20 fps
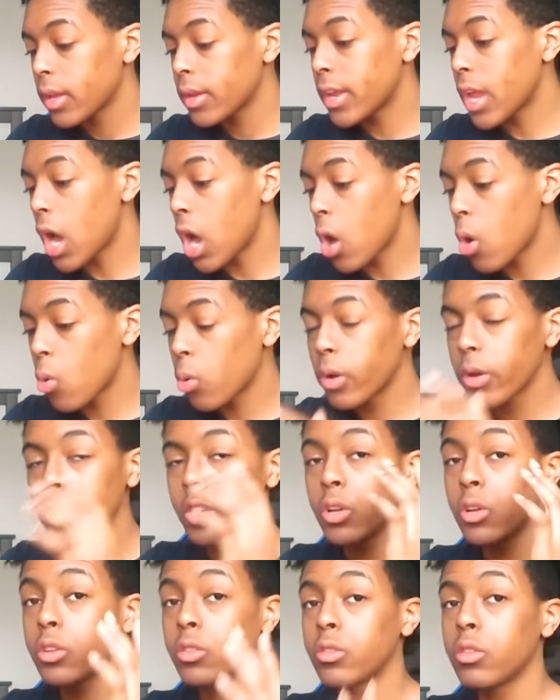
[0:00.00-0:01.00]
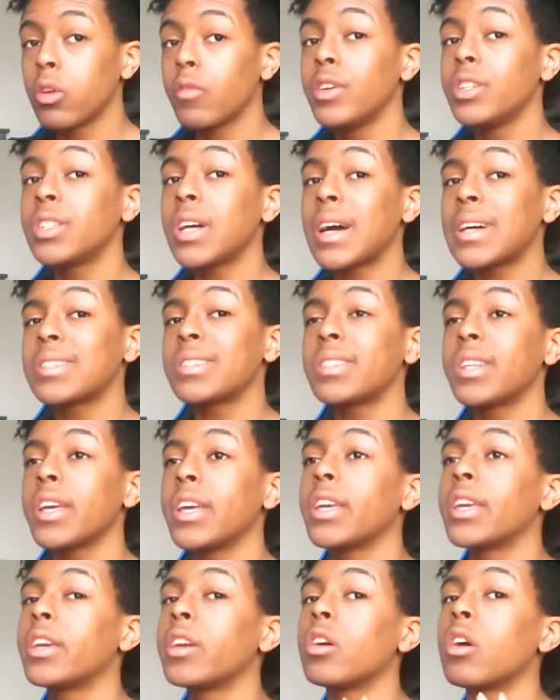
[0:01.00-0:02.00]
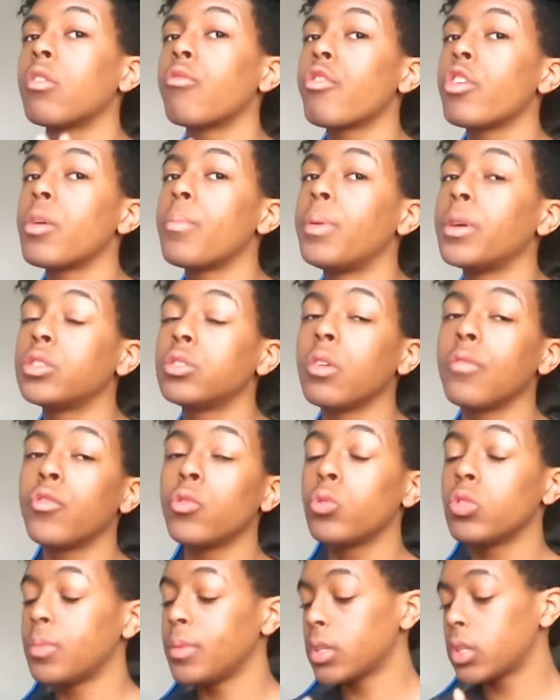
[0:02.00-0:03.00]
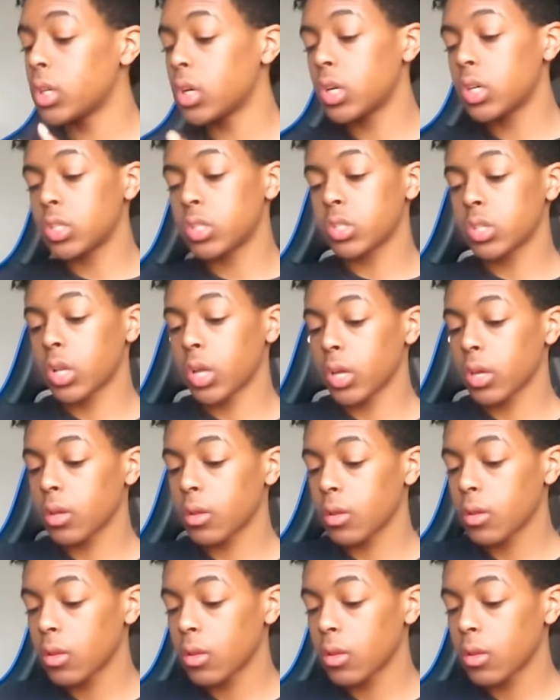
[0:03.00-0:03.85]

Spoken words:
Now the reason I say get a random picture of you is because, like,